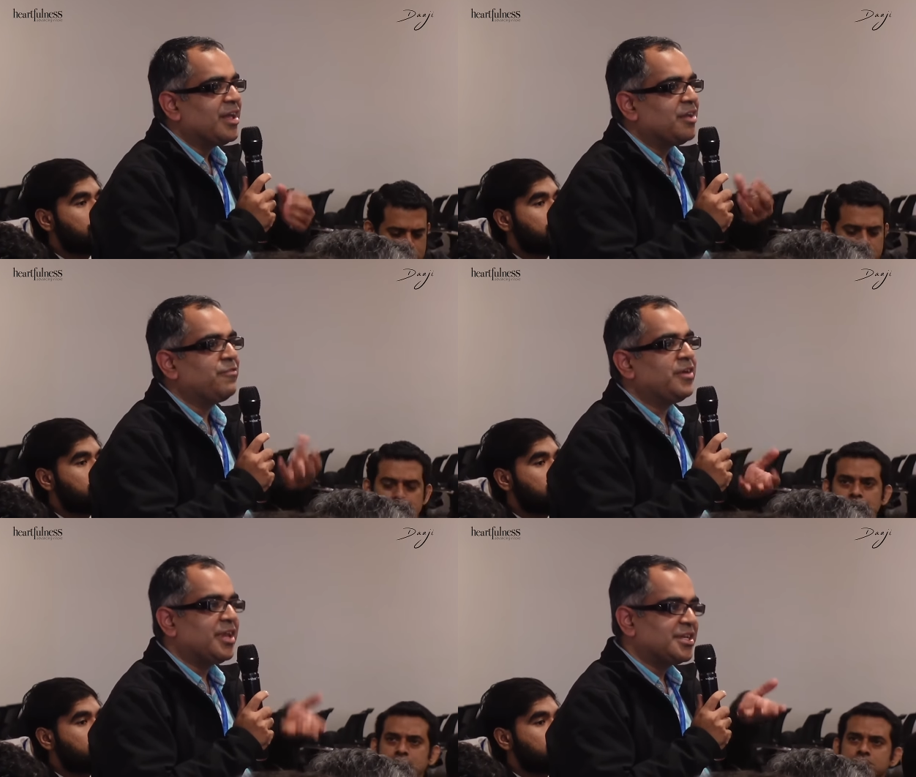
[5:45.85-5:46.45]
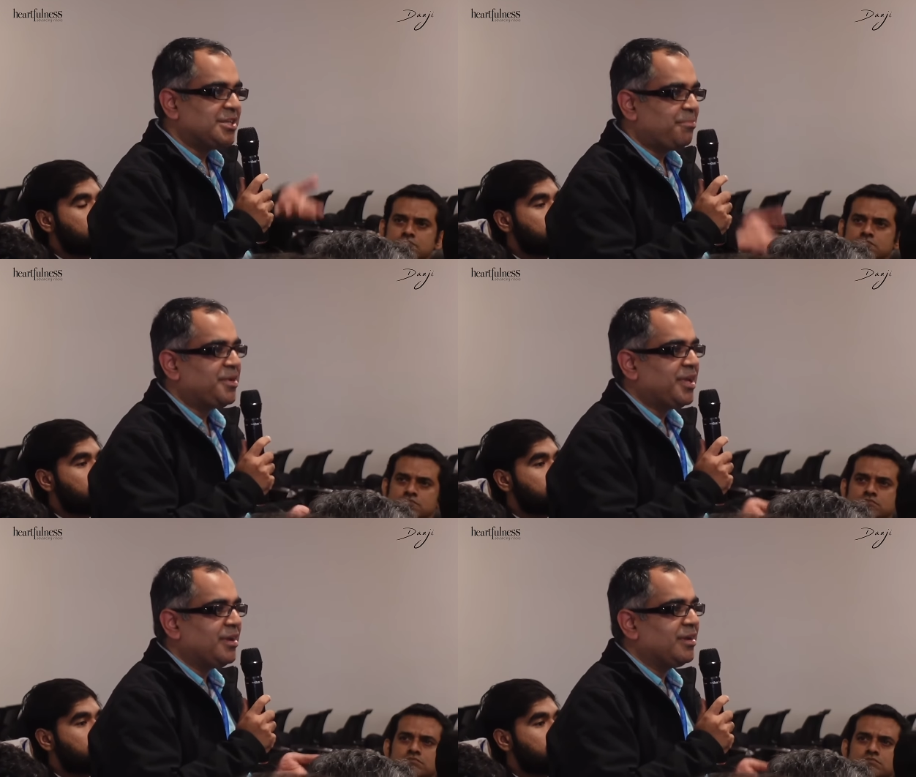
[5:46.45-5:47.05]
Speaker 1: if we are
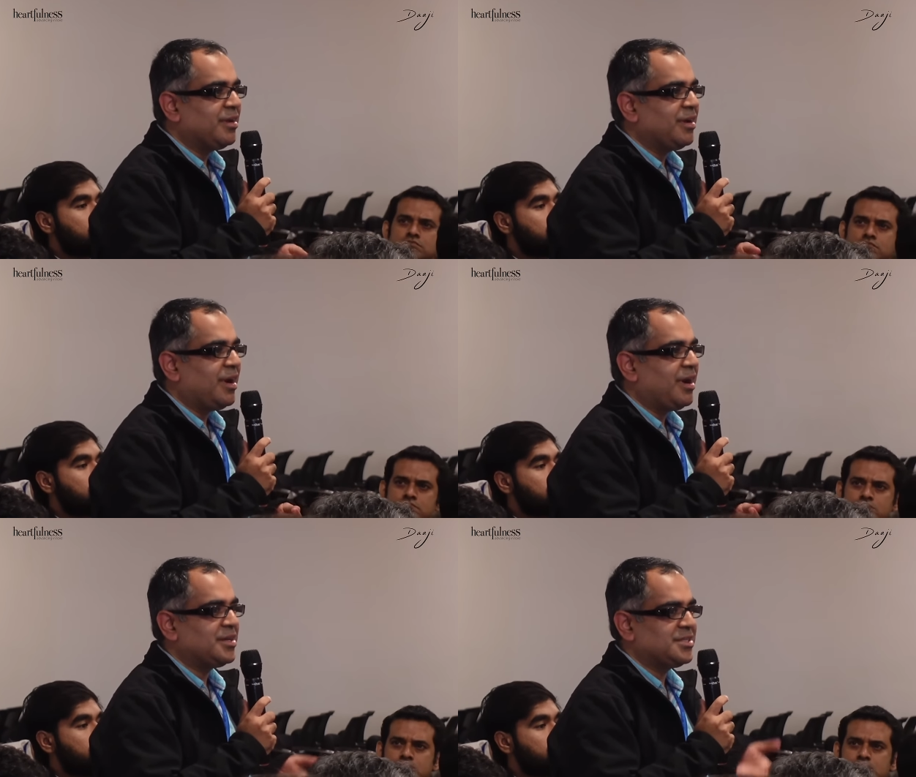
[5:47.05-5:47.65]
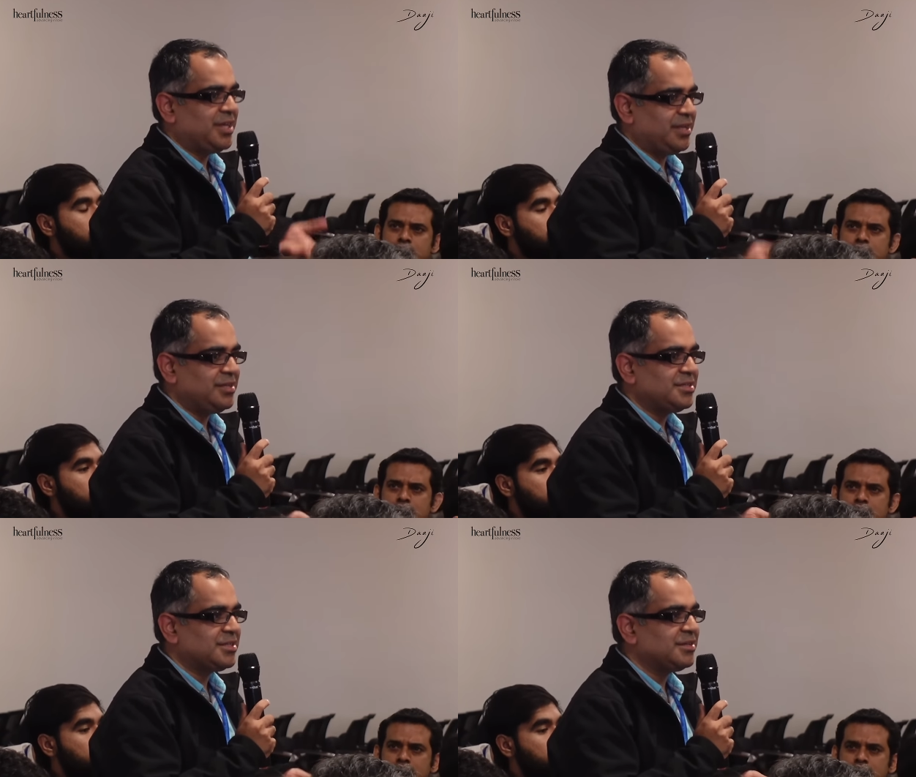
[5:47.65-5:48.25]
accepting
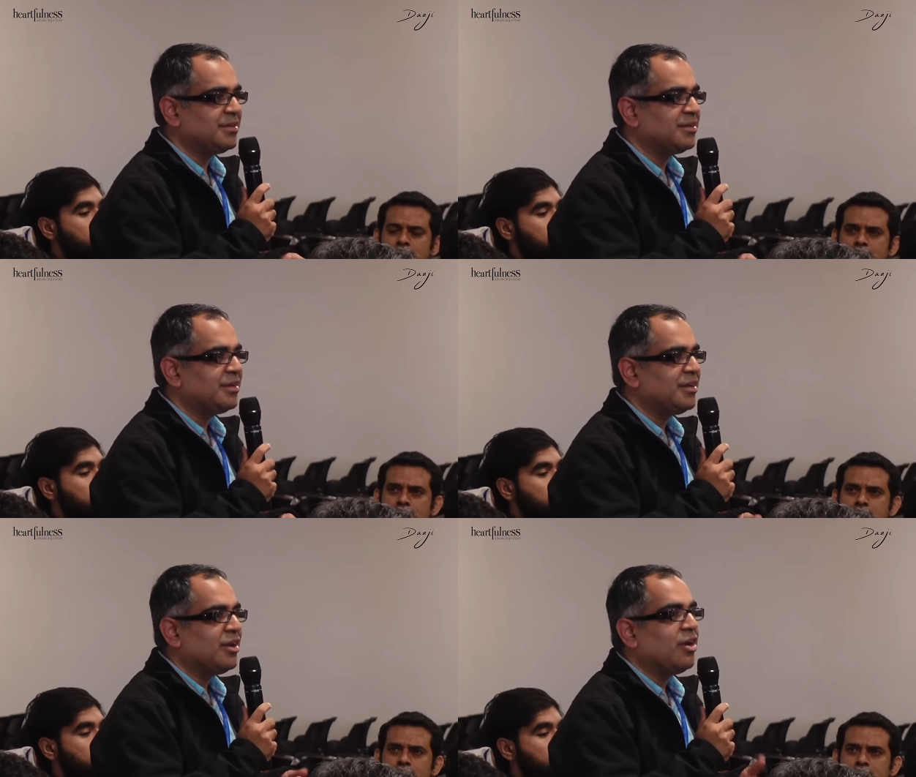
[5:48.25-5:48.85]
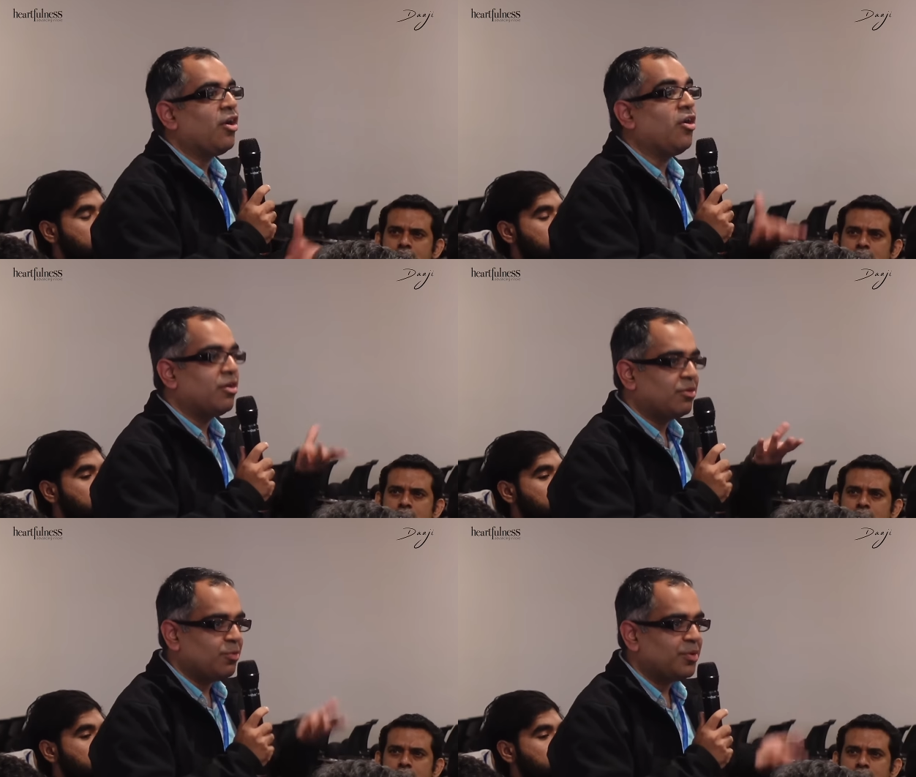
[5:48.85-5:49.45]
ourselves
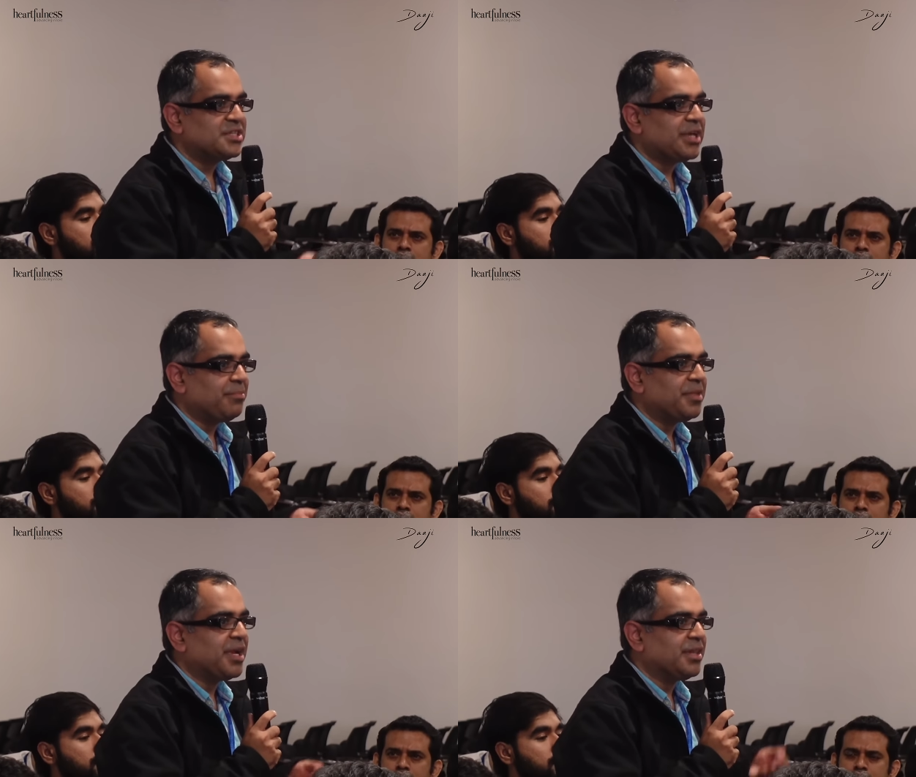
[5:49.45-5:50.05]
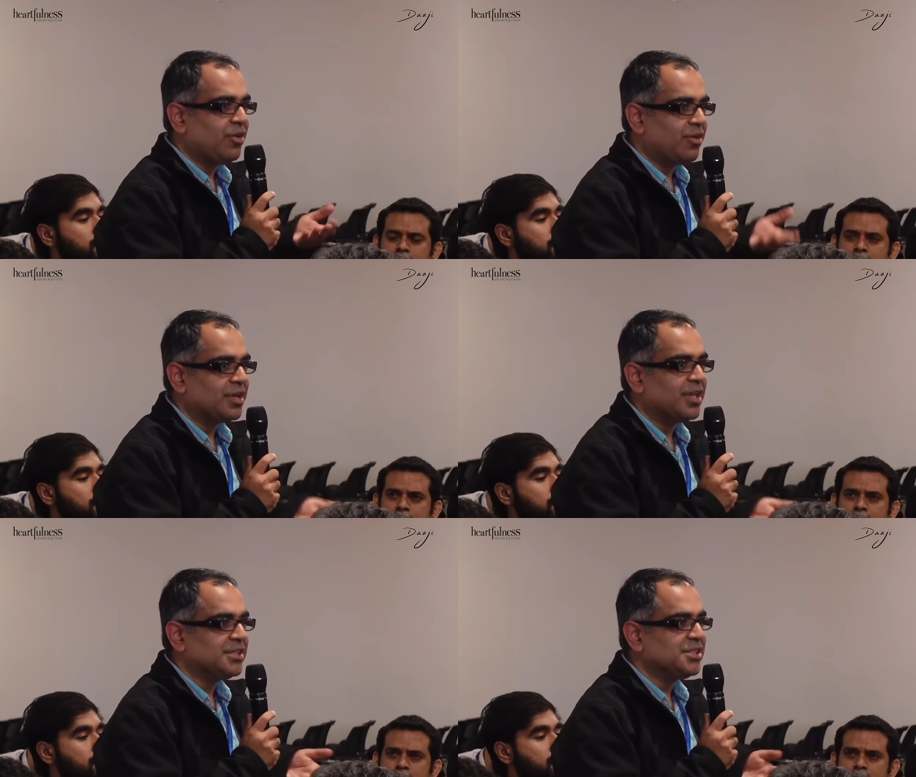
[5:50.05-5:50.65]
or what's happening in the
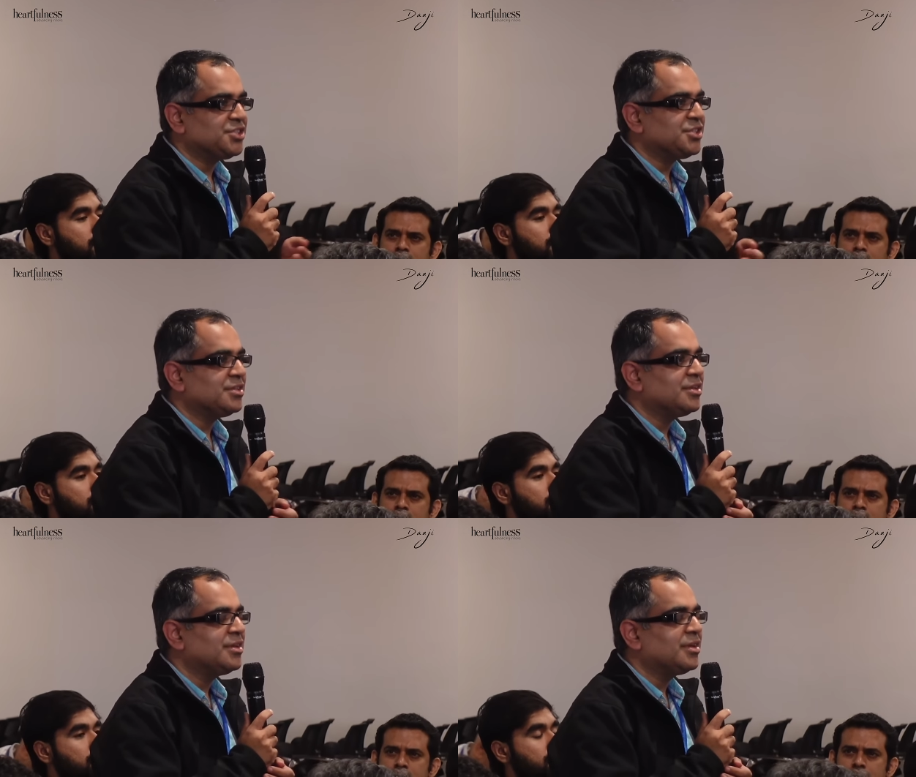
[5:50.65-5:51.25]
organization,